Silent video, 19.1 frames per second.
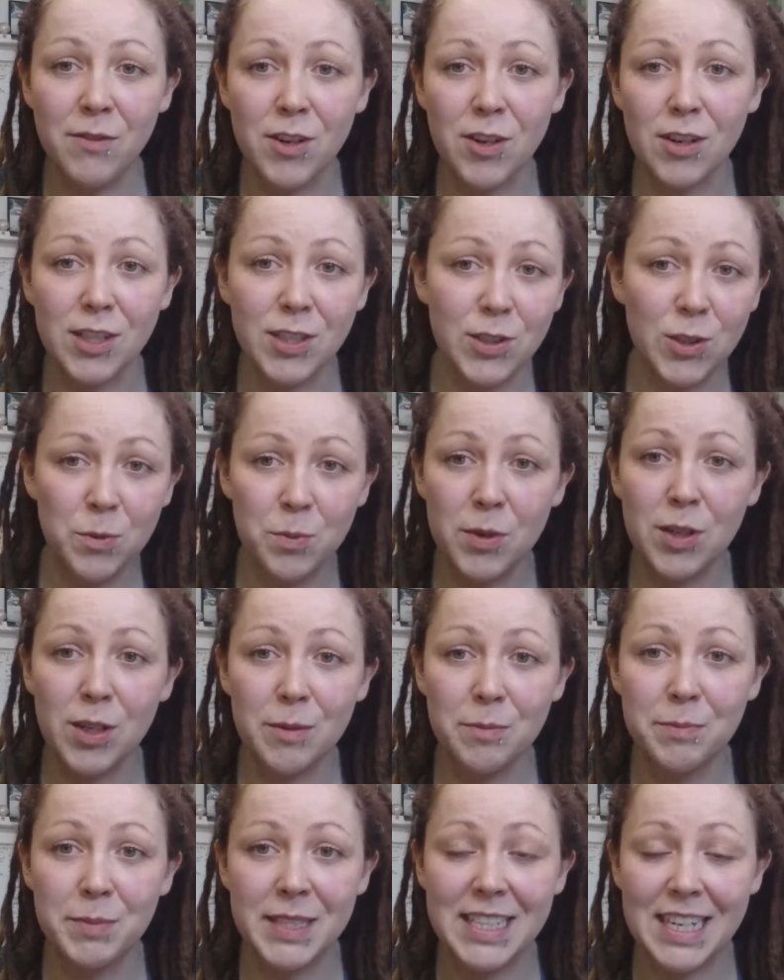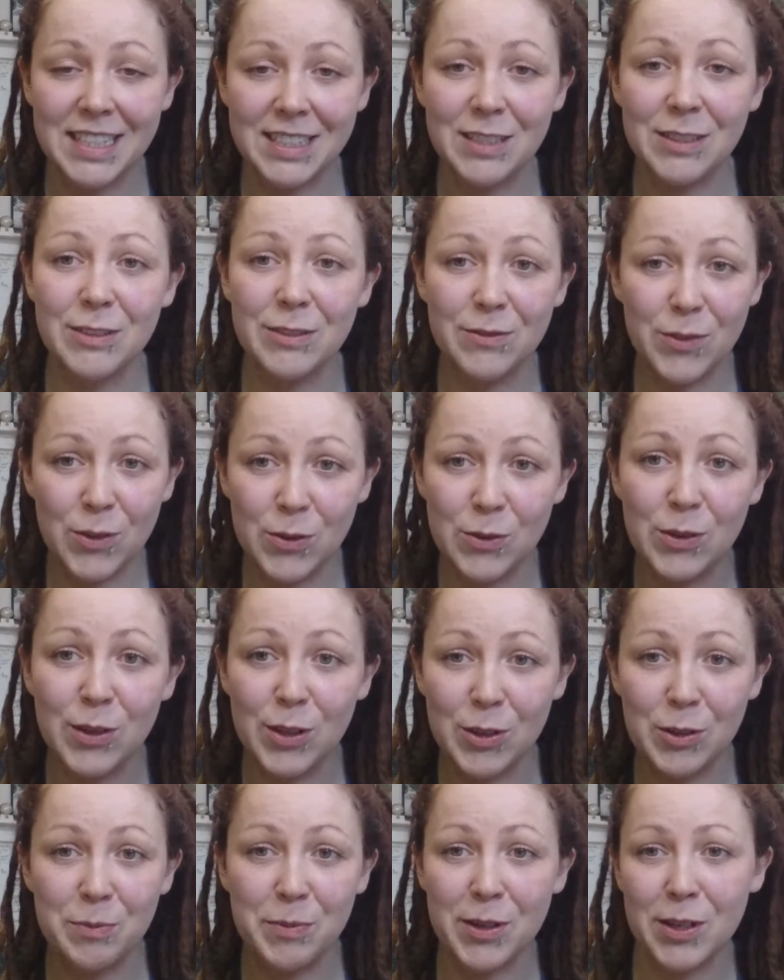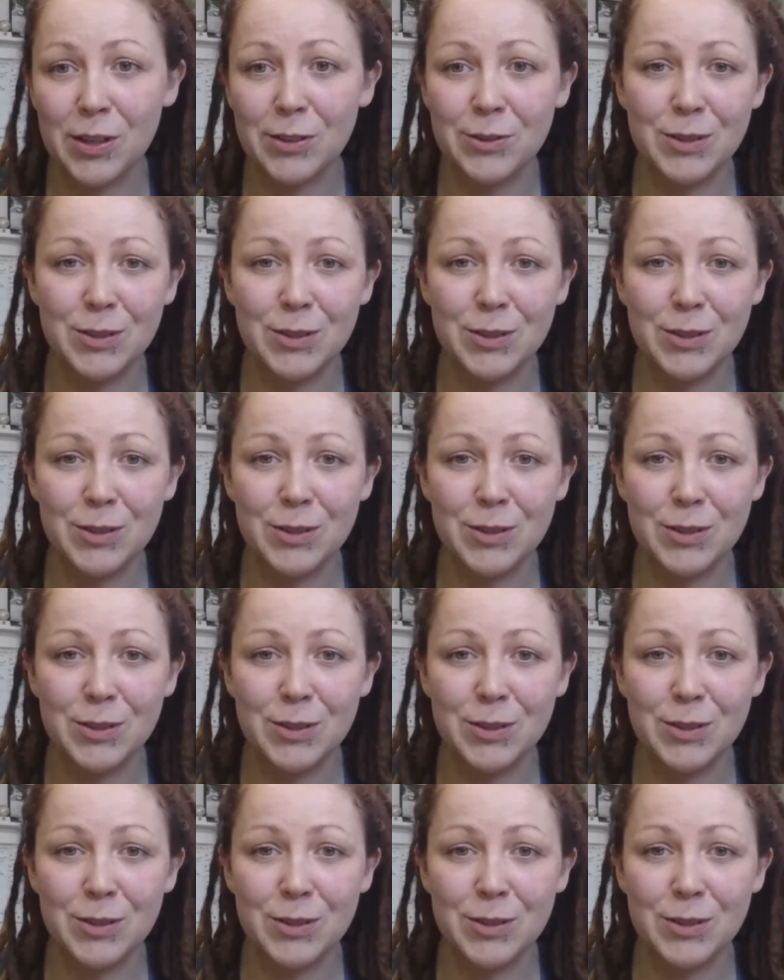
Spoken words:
if you're a super obsessive hula hooper